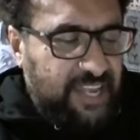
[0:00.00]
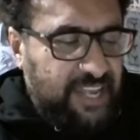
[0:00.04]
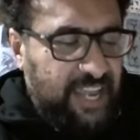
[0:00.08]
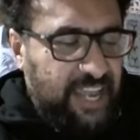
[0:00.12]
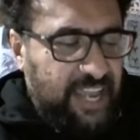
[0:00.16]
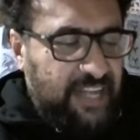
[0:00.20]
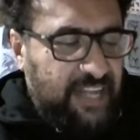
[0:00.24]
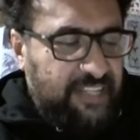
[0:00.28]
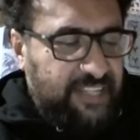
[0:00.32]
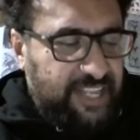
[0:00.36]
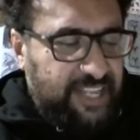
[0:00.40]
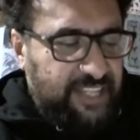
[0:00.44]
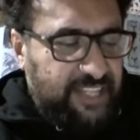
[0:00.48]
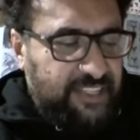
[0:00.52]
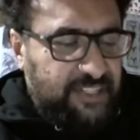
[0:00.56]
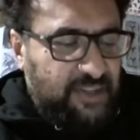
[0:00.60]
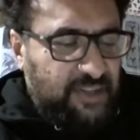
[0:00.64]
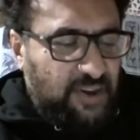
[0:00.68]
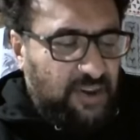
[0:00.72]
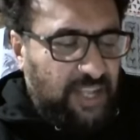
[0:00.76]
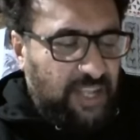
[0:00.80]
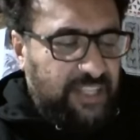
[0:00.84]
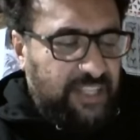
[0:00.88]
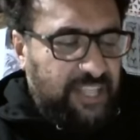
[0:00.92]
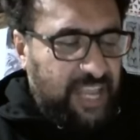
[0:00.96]
and kids
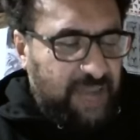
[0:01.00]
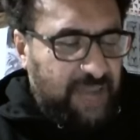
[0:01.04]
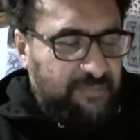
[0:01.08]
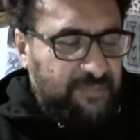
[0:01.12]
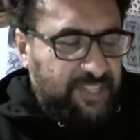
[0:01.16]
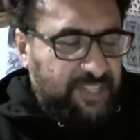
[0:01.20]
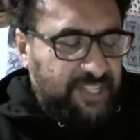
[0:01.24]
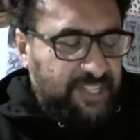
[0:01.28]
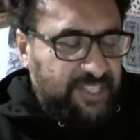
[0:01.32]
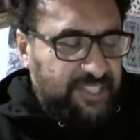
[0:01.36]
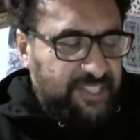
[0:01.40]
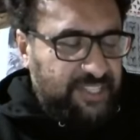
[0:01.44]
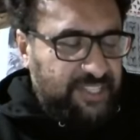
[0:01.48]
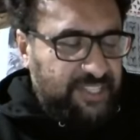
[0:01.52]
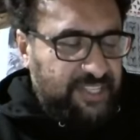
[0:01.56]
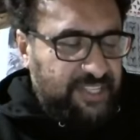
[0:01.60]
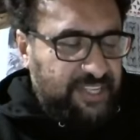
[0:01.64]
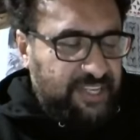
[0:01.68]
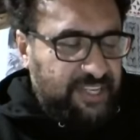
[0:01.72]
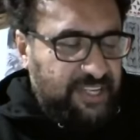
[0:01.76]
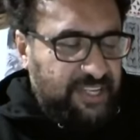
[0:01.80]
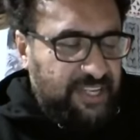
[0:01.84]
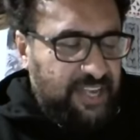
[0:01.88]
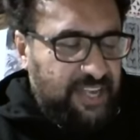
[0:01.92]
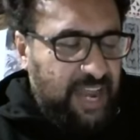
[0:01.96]
collect empties.
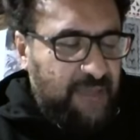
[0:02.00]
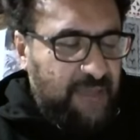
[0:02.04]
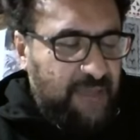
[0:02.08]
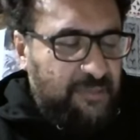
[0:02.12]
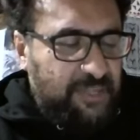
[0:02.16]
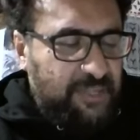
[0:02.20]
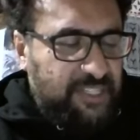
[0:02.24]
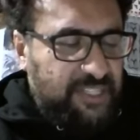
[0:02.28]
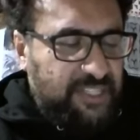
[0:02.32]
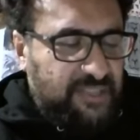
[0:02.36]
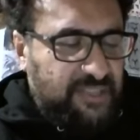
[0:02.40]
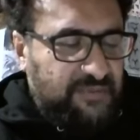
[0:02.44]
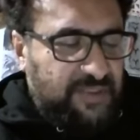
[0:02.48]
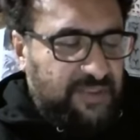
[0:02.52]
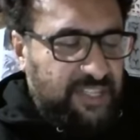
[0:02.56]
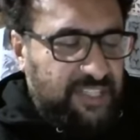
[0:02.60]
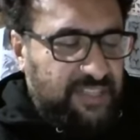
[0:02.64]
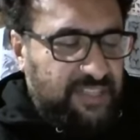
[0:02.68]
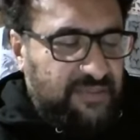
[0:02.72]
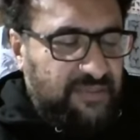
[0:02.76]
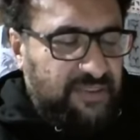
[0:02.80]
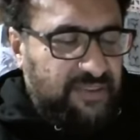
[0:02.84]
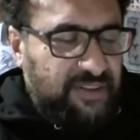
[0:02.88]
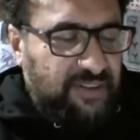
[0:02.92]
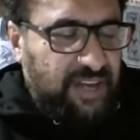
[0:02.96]
Hibiscus
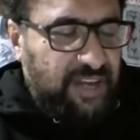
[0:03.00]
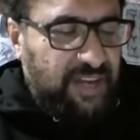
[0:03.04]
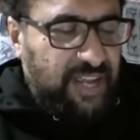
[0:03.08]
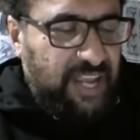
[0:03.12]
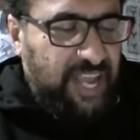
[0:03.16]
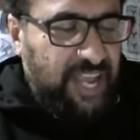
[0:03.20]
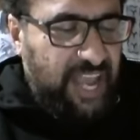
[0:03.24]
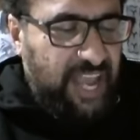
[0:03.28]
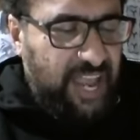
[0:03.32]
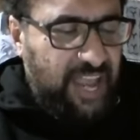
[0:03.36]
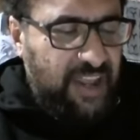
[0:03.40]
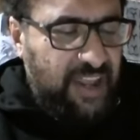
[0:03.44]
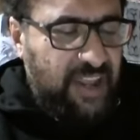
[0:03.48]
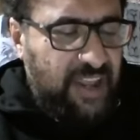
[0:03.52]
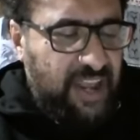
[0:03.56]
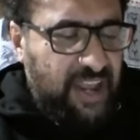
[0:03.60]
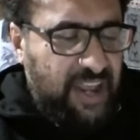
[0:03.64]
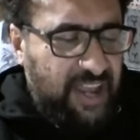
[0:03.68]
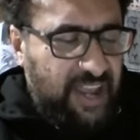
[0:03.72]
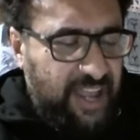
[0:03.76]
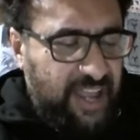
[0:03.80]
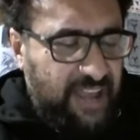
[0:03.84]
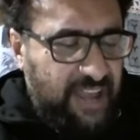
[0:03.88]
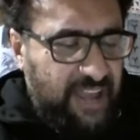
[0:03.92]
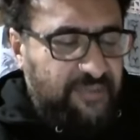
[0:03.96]
Festival, a
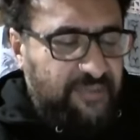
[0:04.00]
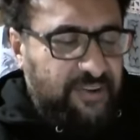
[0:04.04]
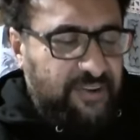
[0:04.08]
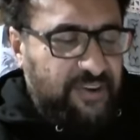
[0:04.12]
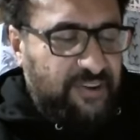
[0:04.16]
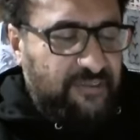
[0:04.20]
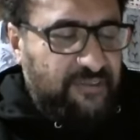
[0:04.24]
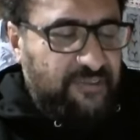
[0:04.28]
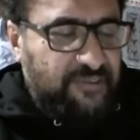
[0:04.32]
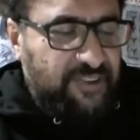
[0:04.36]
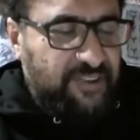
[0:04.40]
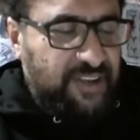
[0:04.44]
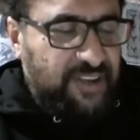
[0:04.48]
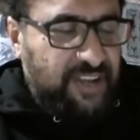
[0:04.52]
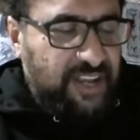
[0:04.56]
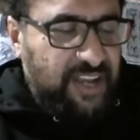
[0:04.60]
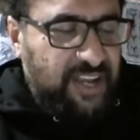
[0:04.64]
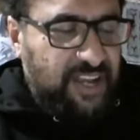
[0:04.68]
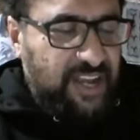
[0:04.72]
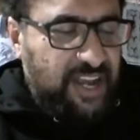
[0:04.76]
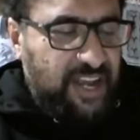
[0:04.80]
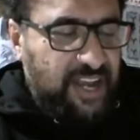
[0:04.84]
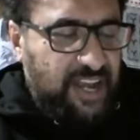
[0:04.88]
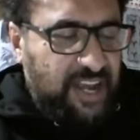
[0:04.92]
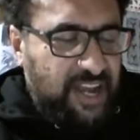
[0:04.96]
haven of
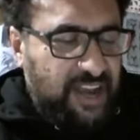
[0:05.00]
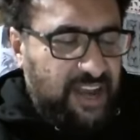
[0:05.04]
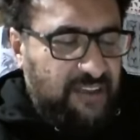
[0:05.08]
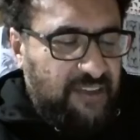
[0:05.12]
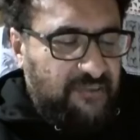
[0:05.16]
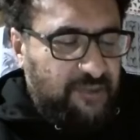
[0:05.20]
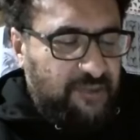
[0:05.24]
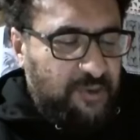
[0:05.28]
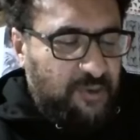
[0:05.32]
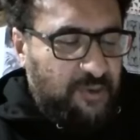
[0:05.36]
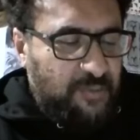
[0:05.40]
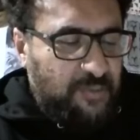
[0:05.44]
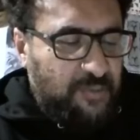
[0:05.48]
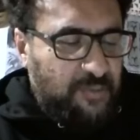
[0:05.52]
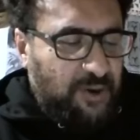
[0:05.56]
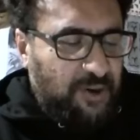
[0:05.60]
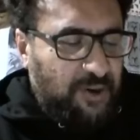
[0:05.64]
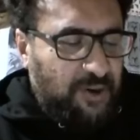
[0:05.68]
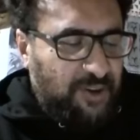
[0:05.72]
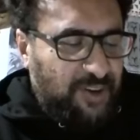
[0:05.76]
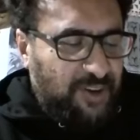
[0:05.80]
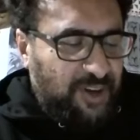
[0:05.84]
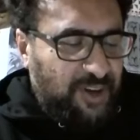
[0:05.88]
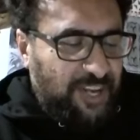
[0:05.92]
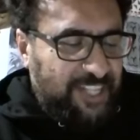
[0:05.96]
for
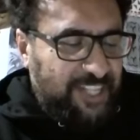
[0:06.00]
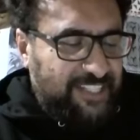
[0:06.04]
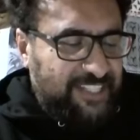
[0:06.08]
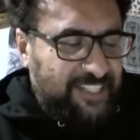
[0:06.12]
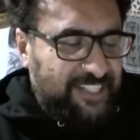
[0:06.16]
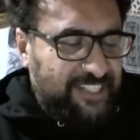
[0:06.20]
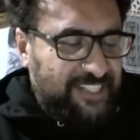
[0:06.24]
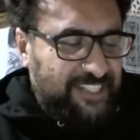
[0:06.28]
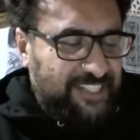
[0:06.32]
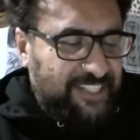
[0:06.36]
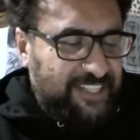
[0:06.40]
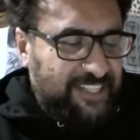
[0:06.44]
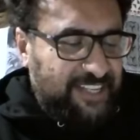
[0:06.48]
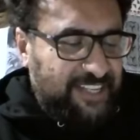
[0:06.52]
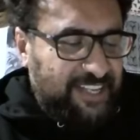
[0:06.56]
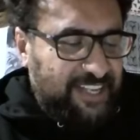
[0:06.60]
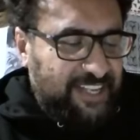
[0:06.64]
bottle collectors.